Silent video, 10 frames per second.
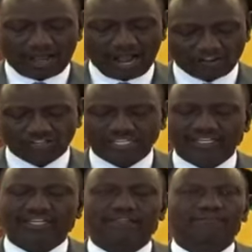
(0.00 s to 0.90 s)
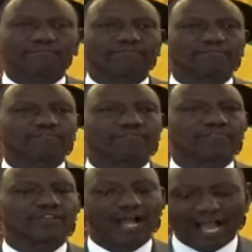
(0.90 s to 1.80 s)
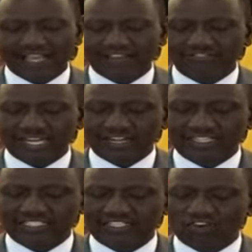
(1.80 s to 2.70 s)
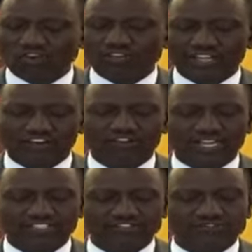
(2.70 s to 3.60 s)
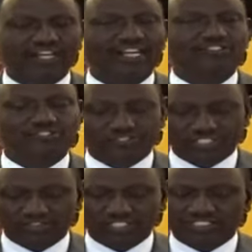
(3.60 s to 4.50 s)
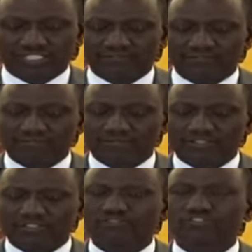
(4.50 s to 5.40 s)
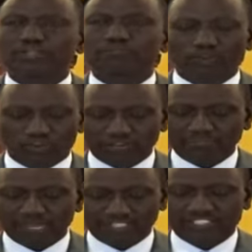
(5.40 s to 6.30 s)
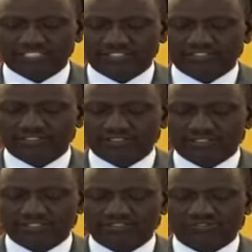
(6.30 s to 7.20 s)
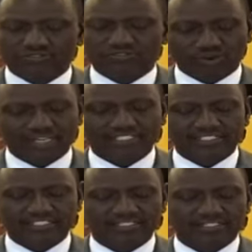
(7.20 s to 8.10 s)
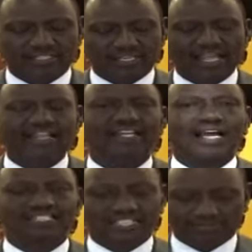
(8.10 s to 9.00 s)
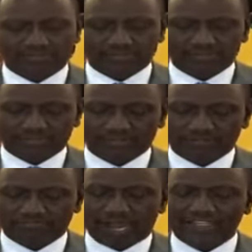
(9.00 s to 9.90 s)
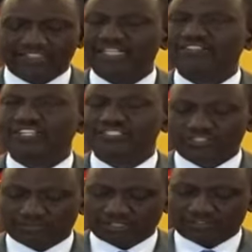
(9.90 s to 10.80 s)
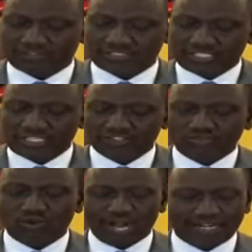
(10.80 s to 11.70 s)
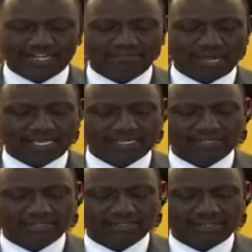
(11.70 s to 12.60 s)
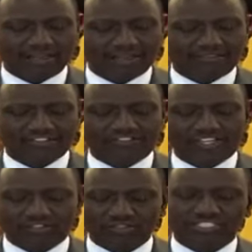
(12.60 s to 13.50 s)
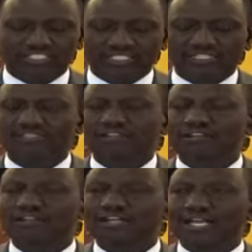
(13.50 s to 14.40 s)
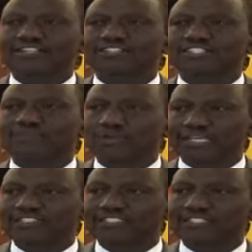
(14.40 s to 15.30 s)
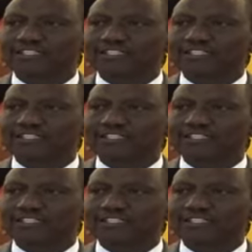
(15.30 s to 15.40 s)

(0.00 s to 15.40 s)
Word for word: Accordingly, I have directed all the organs of our national security to deploy measures to thwart any attempt by dangerous criminals to undermine the security and stability